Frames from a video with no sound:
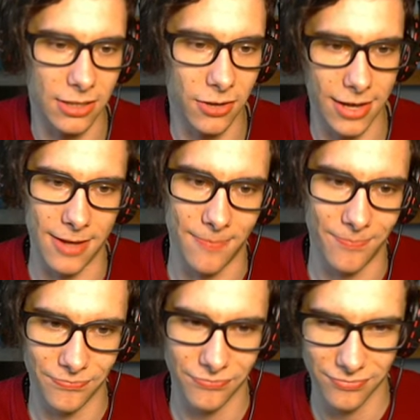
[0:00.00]
Okay.
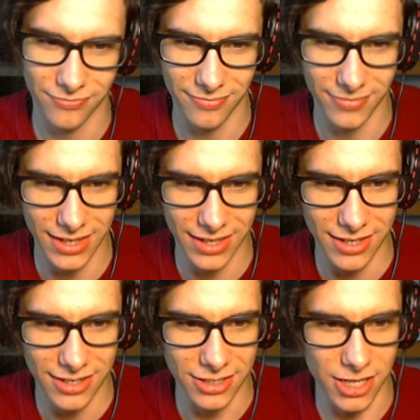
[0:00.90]

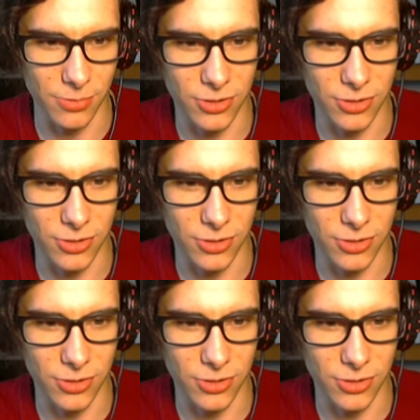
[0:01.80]
Same